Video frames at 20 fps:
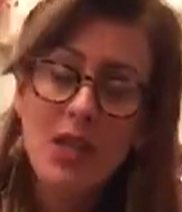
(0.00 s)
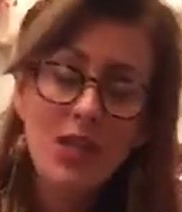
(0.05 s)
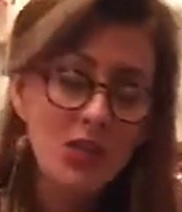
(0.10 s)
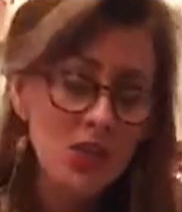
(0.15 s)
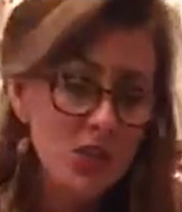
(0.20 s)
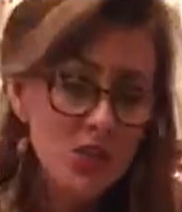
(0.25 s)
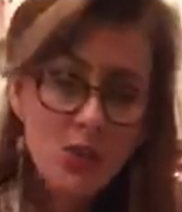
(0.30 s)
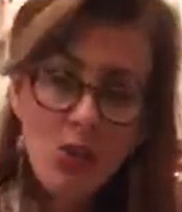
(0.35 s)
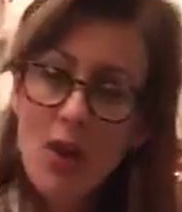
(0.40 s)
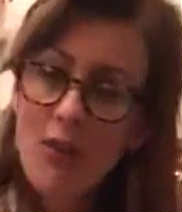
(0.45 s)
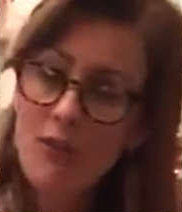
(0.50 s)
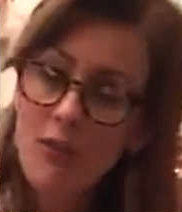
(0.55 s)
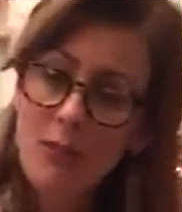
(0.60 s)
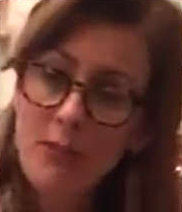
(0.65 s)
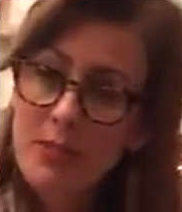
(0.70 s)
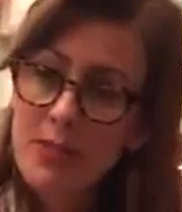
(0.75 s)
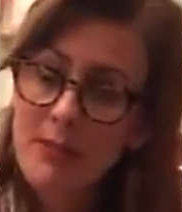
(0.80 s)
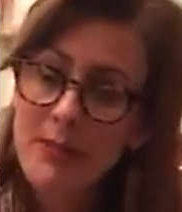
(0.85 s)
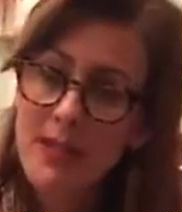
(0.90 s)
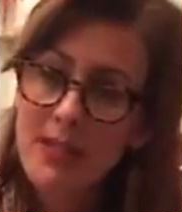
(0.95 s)
just to offer a
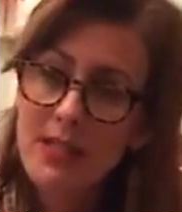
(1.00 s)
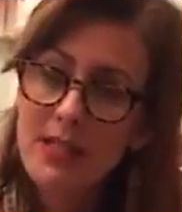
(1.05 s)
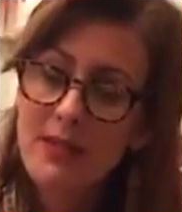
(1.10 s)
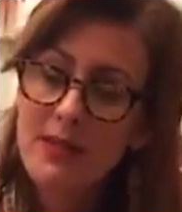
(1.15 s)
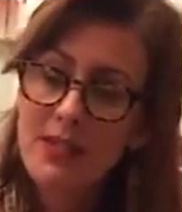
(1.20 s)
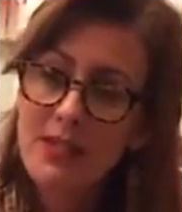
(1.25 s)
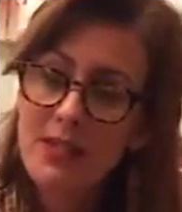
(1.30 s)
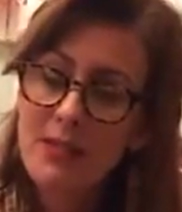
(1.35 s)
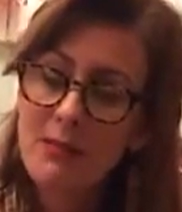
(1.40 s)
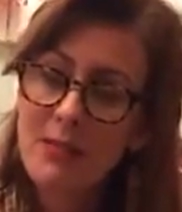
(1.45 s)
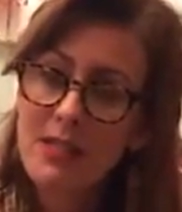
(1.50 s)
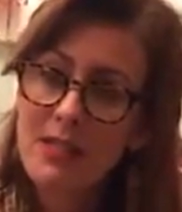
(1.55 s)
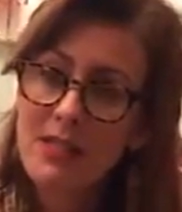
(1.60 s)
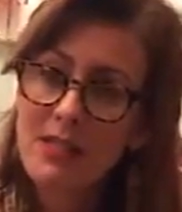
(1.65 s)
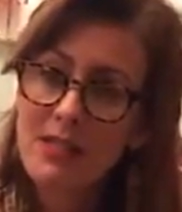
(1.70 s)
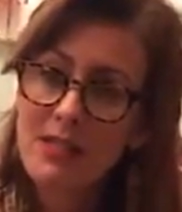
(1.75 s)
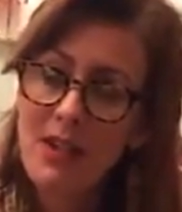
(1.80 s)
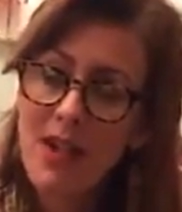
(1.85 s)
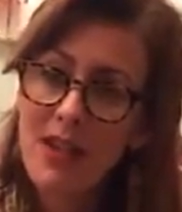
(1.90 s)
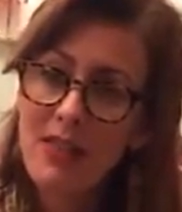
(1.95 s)
perspective and some
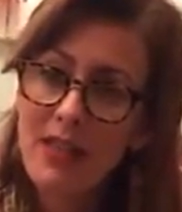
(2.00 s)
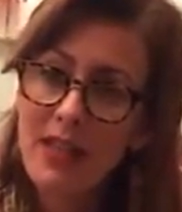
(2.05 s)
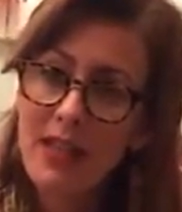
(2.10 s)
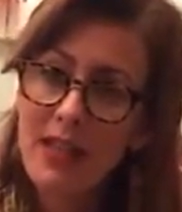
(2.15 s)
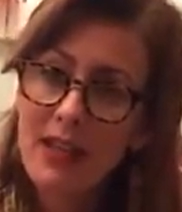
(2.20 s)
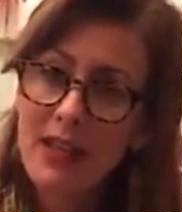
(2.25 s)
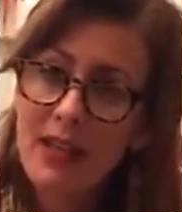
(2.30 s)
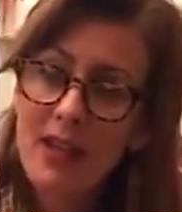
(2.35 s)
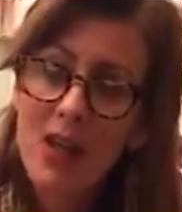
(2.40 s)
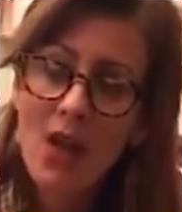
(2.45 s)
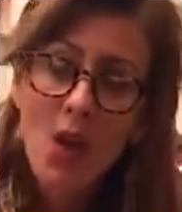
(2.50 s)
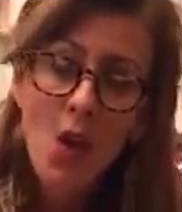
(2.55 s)
insight there.